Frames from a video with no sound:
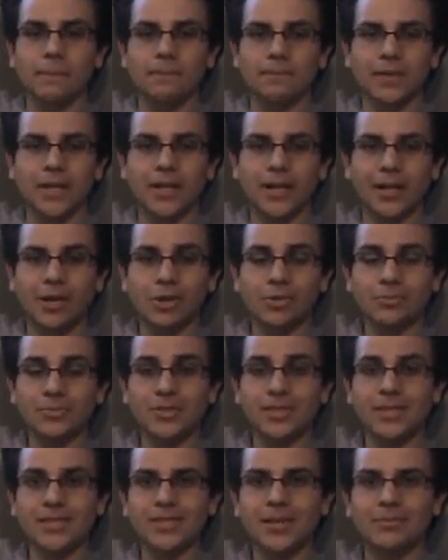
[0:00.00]
that
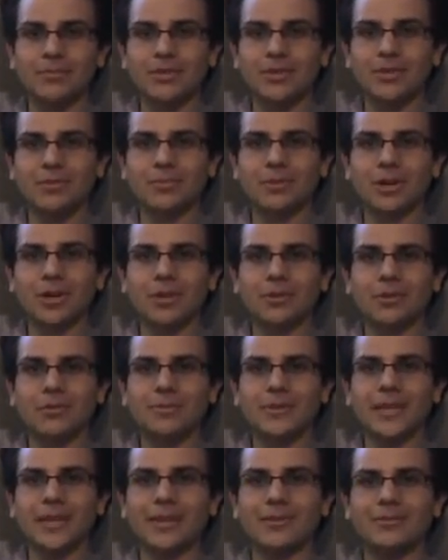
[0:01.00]
helps, except the problem
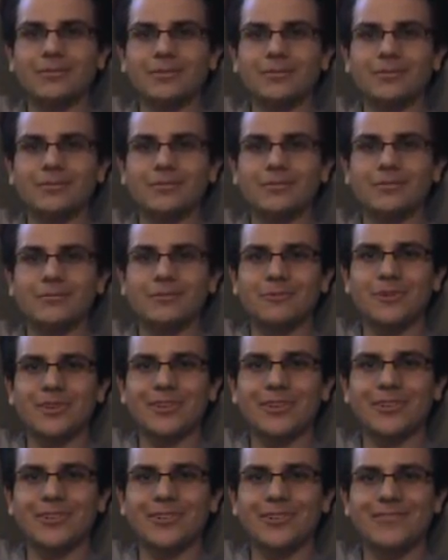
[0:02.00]
that
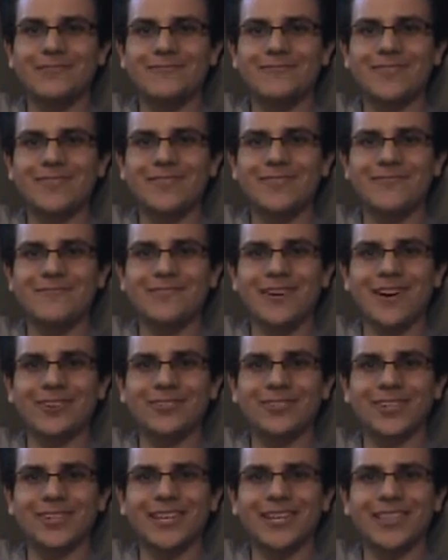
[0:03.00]
we don't know how
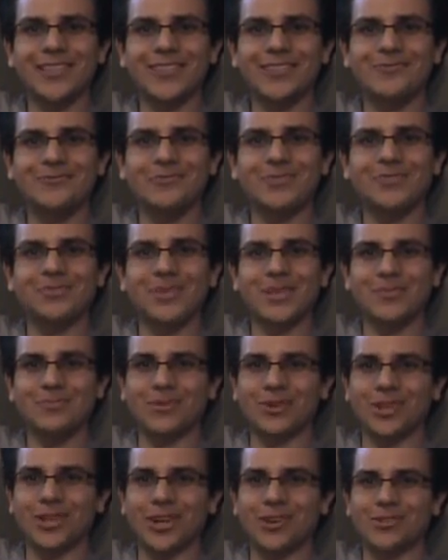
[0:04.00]
to get those
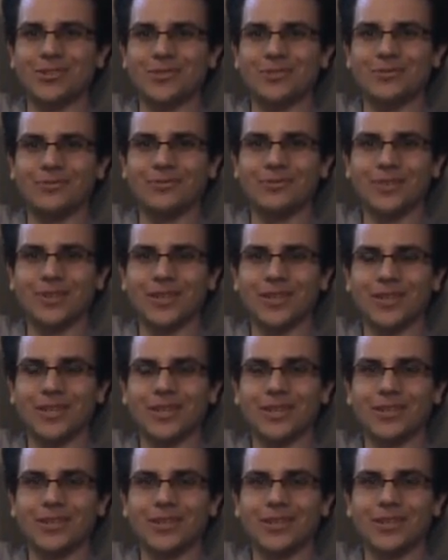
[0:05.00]
people out of
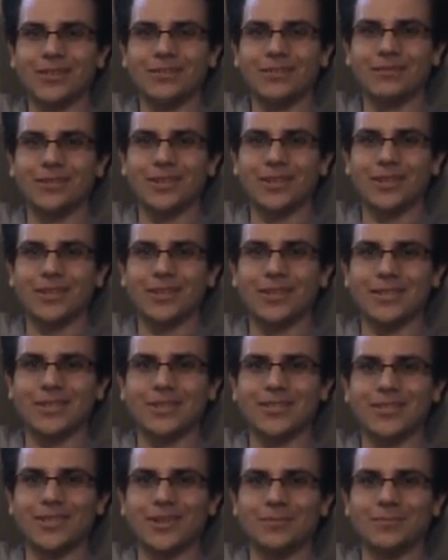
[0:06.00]
the
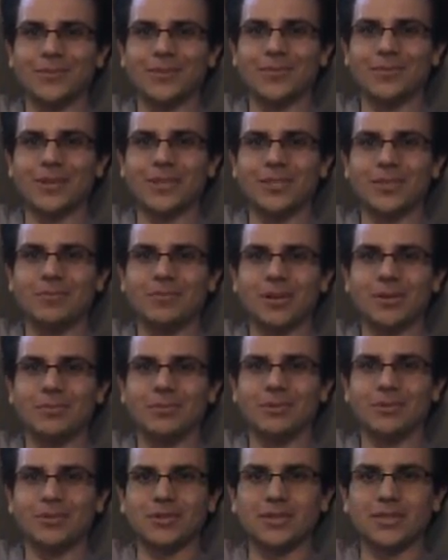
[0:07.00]
slipspace
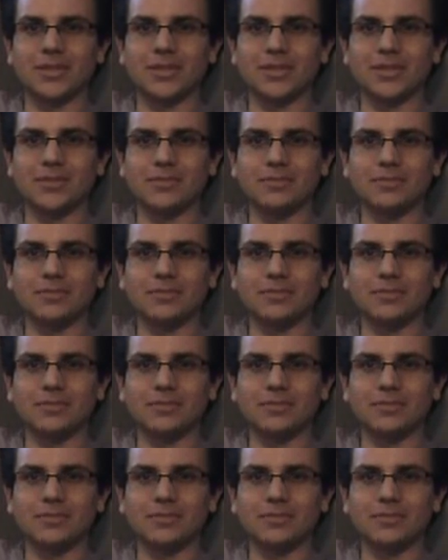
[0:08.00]
bubbles.